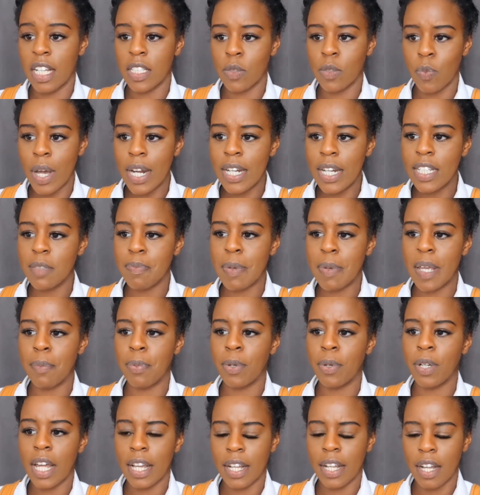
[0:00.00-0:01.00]
As well as
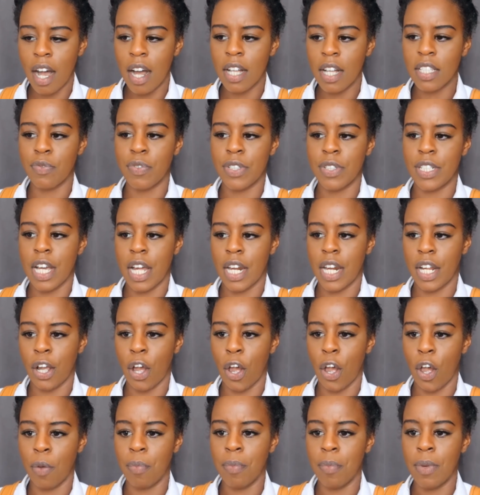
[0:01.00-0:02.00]
people like us returning
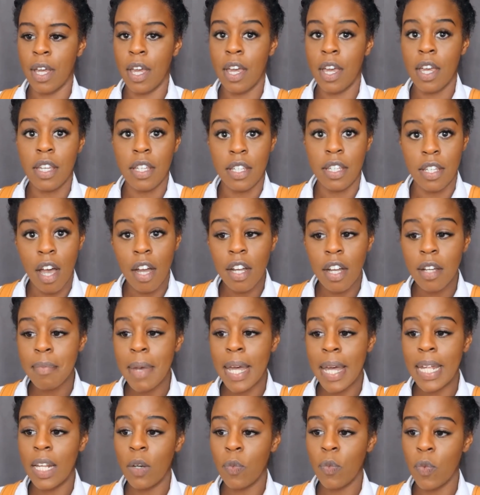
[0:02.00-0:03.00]
home, young
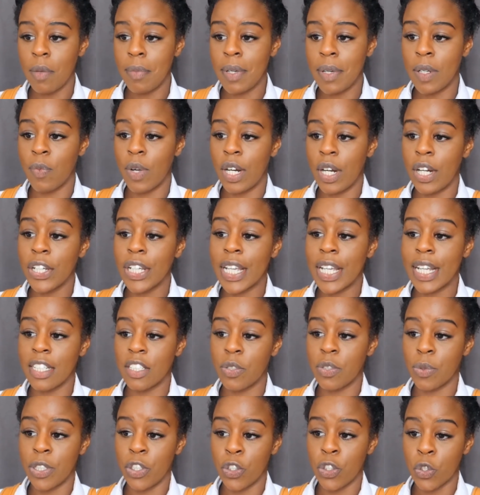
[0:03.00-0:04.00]
men and women were looking
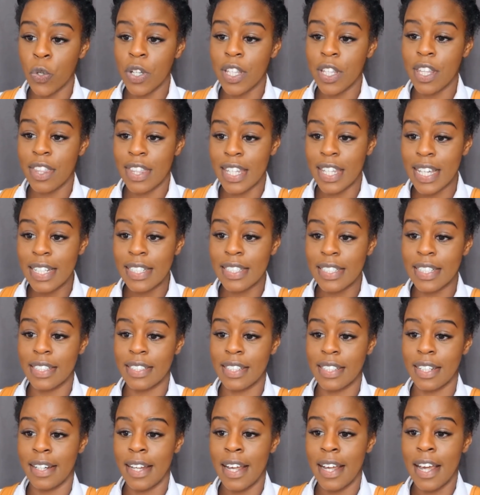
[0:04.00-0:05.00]
to enjoy the
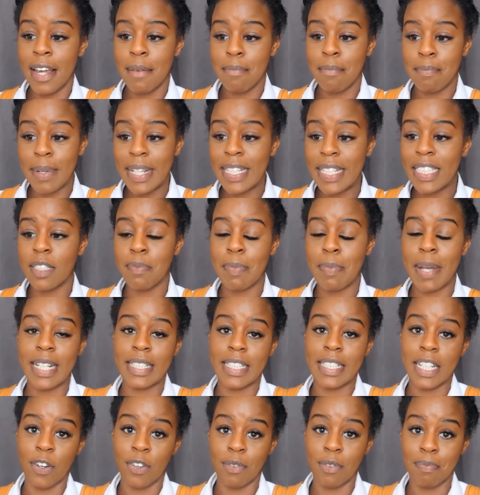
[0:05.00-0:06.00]
theatres and beast
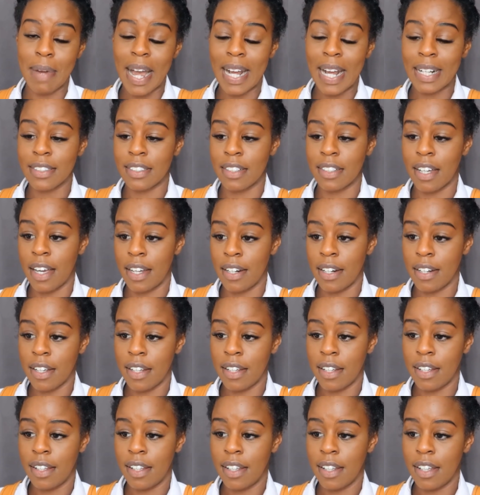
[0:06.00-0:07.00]
baiting on Bankside.
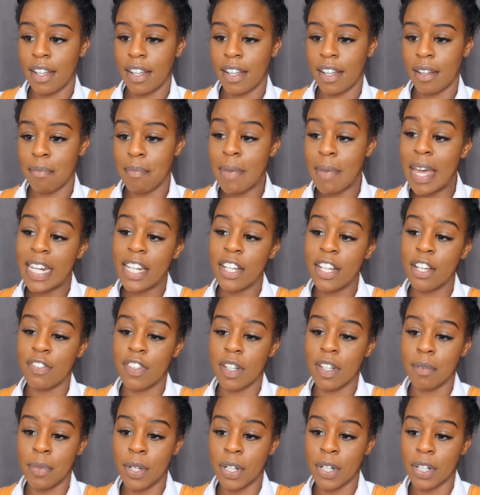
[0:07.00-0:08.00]
Many of
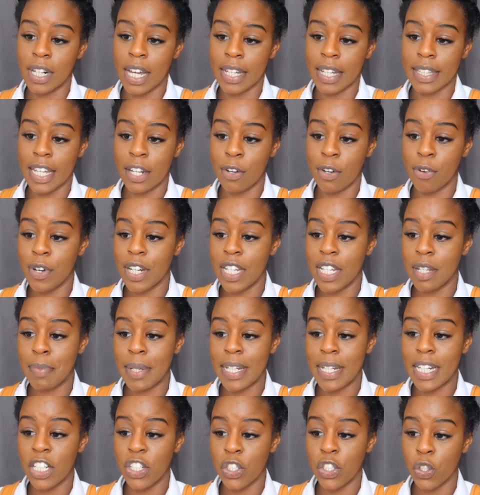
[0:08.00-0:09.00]
them looked like they'd already
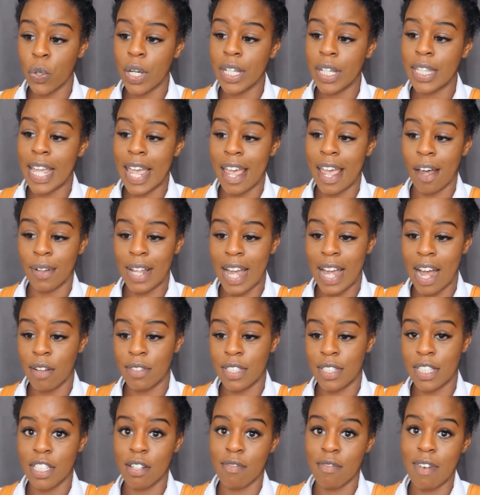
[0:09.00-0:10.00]
been enjoying the
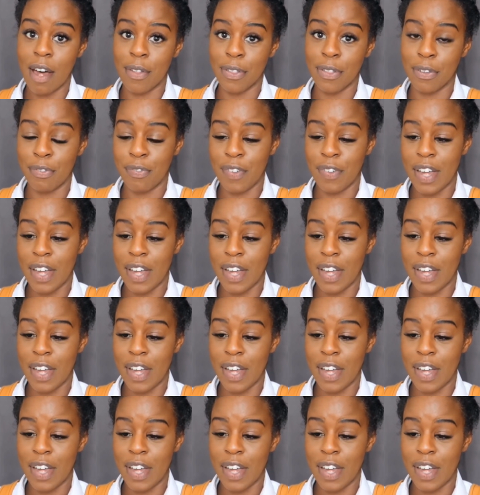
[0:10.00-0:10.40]
alehouses around the